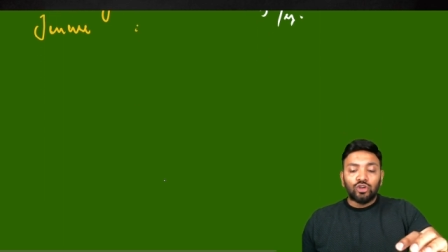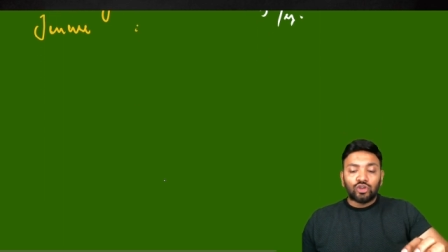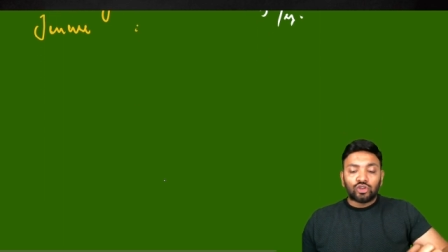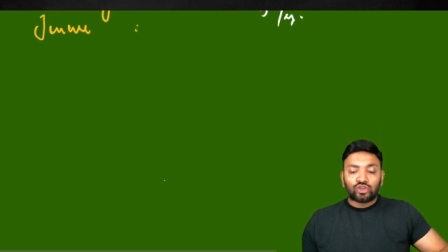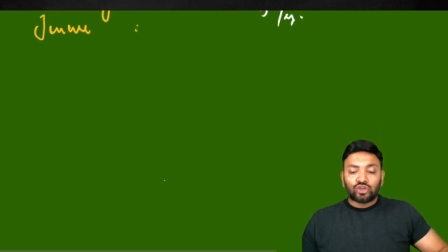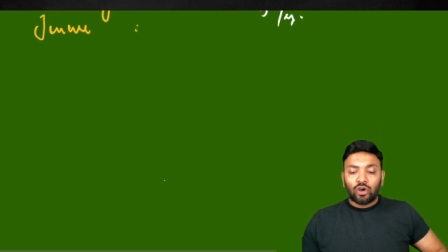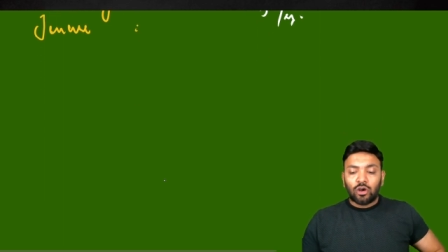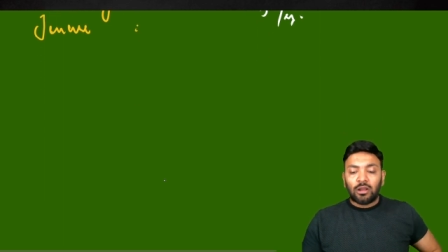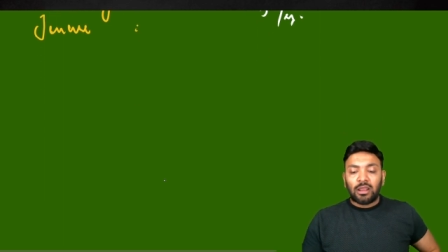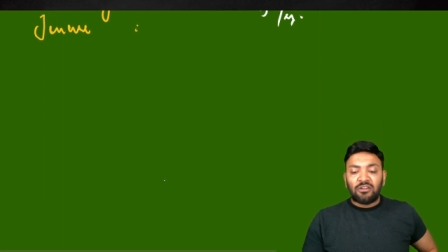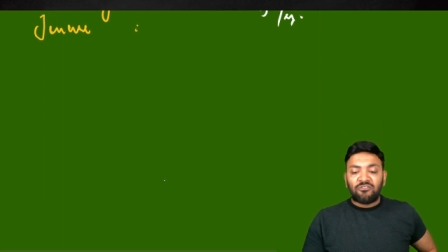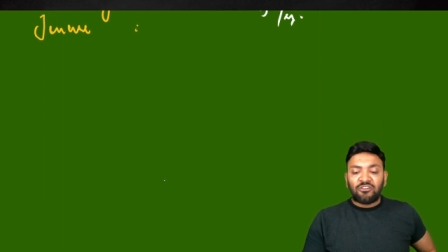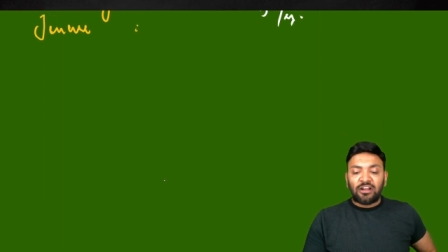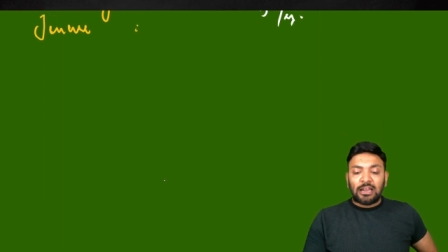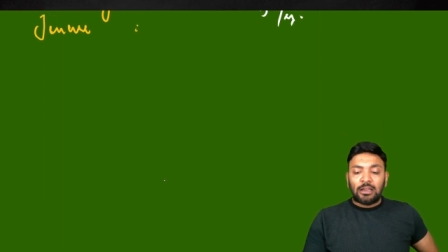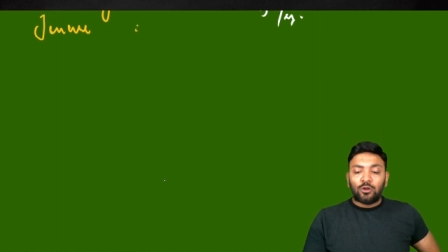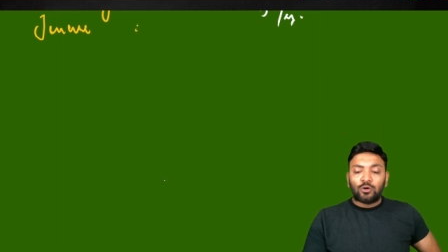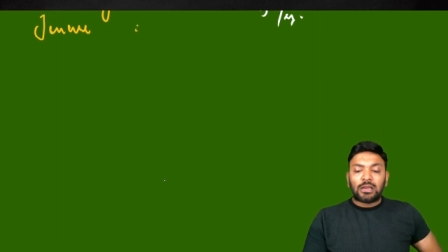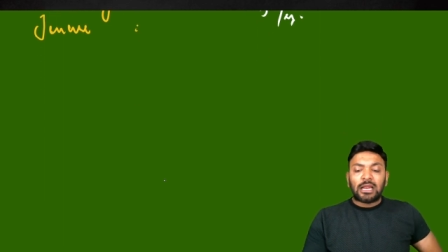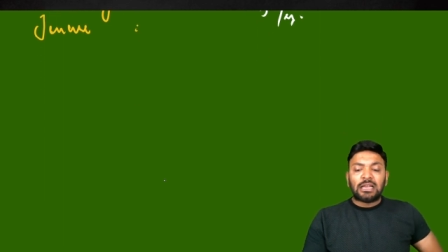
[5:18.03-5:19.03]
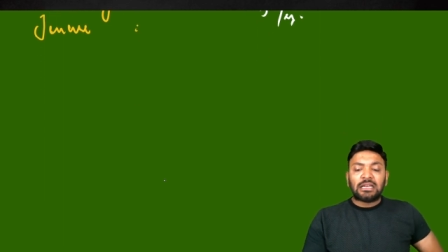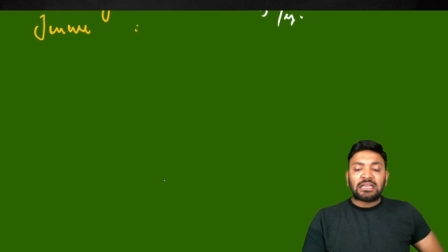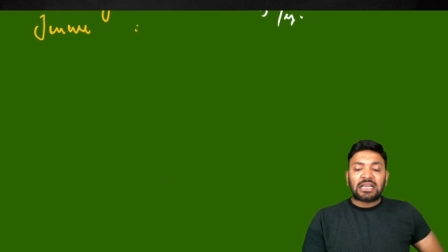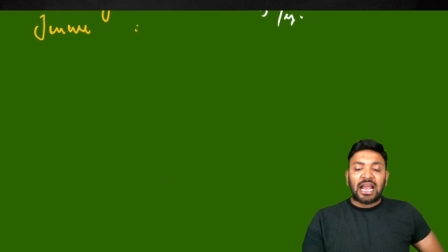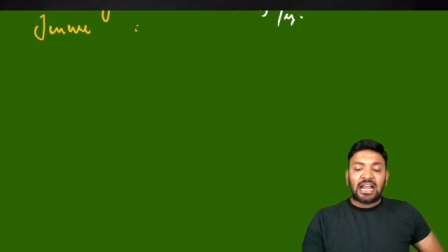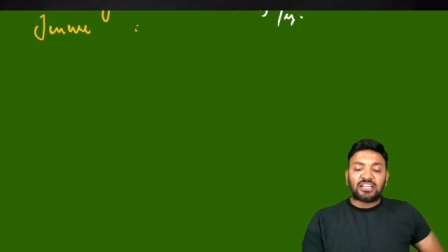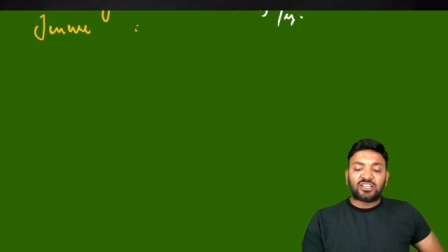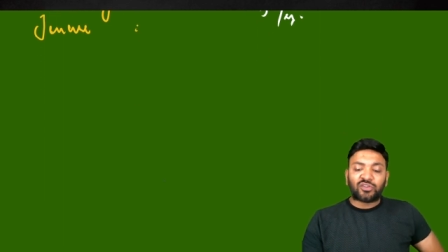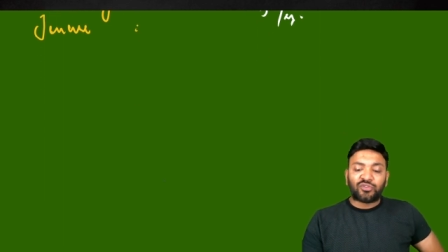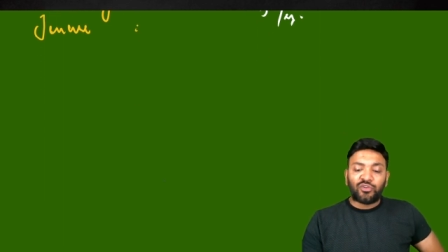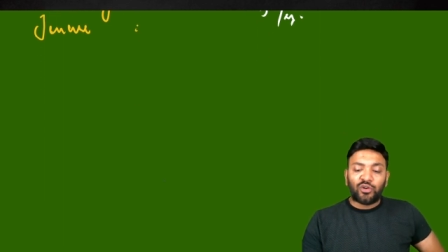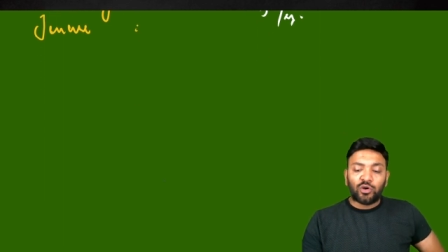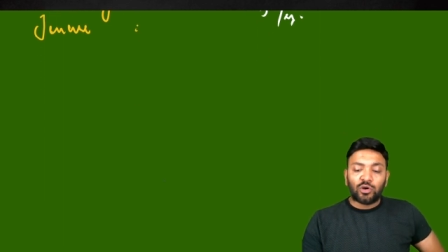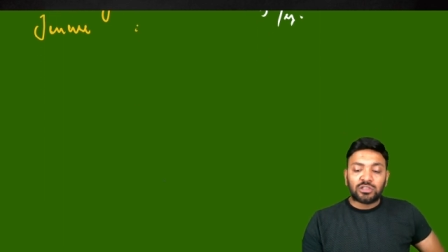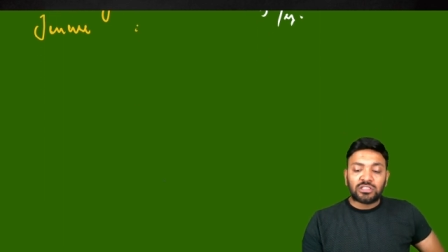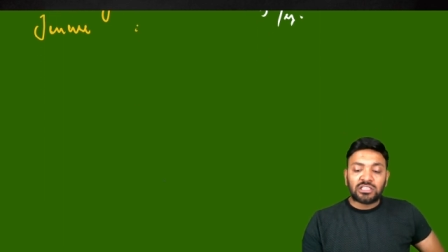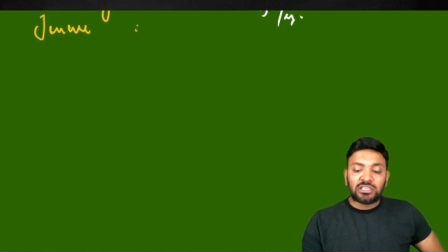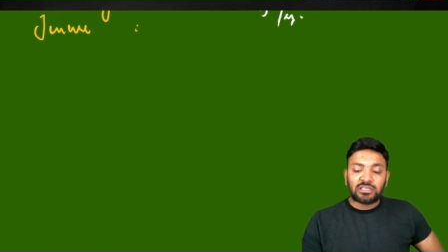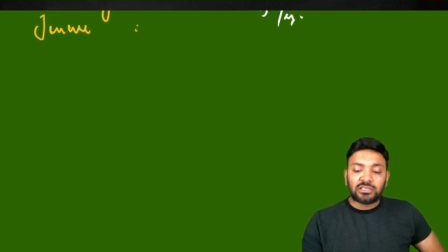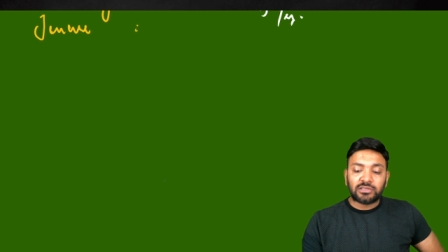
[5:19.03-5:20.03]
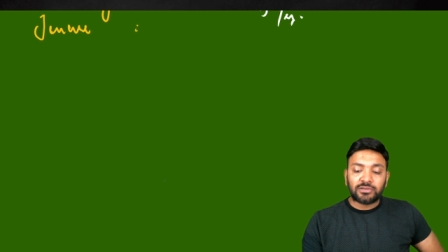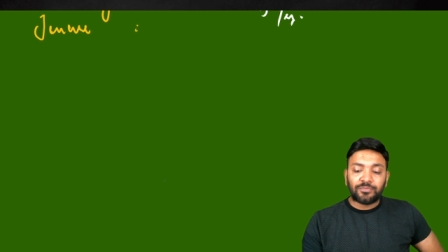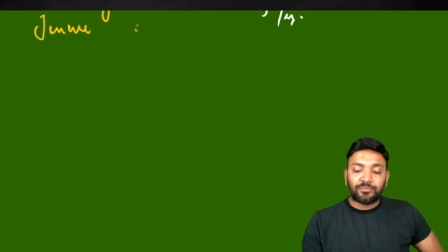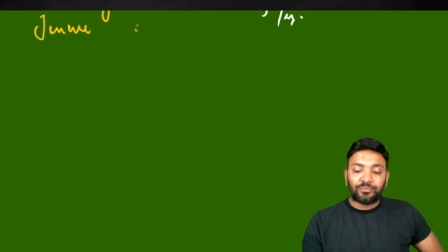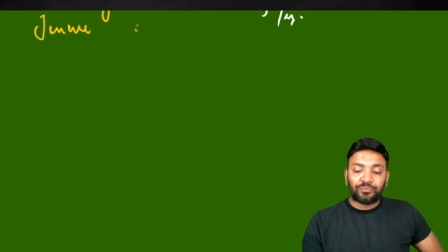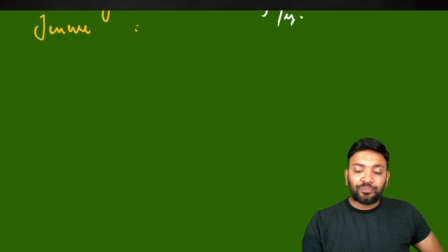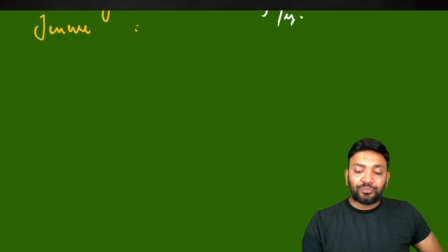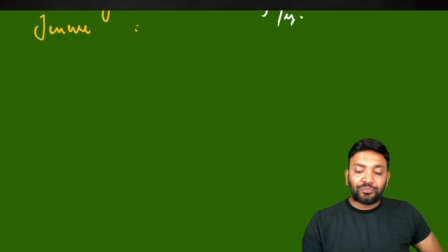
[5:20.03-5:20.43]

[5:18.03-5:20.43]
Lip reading: So if I look at cash flows,